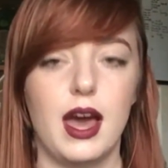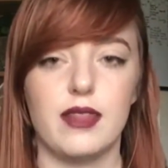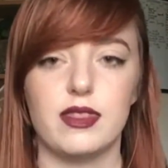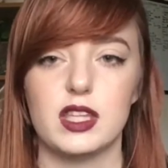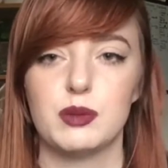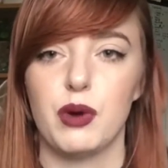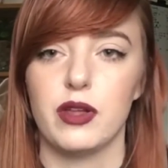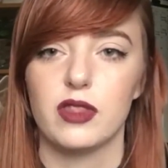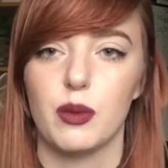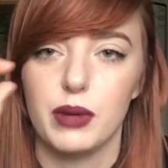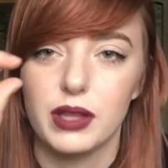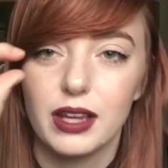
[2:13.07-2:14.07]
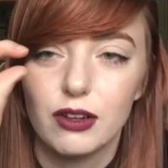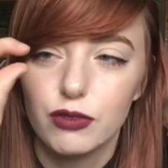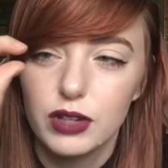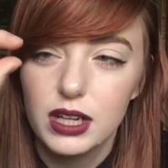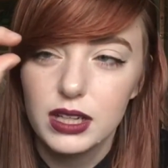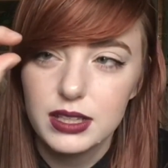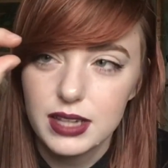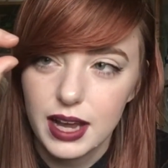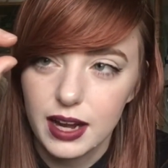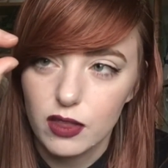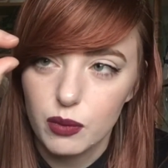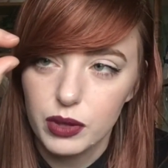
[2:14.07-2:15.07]
At this point they'll be really
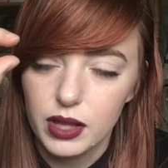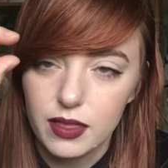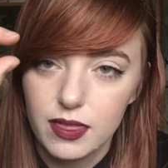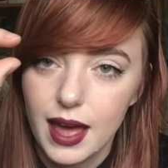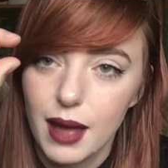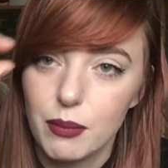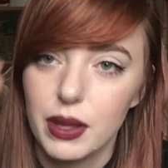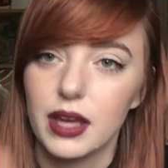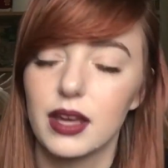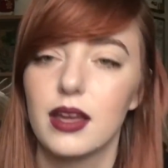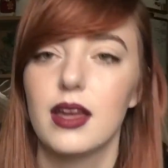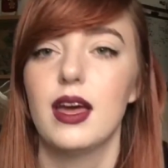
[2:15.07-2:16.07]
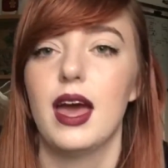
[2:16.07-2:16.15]
tiny, they'll be that big,